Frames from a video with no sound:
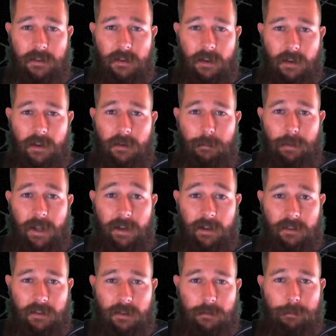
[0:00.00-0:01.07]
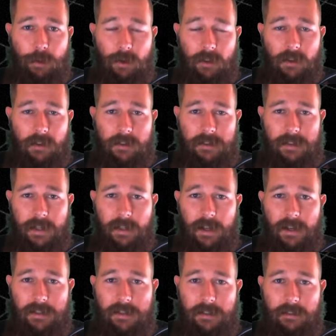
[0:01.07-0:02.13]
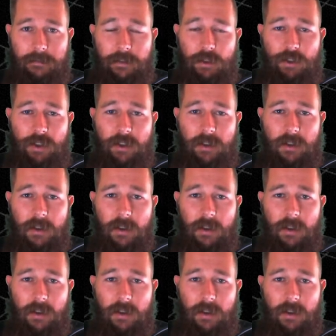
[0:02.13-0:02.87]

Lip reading: are planning to put a lot of satellites in the future,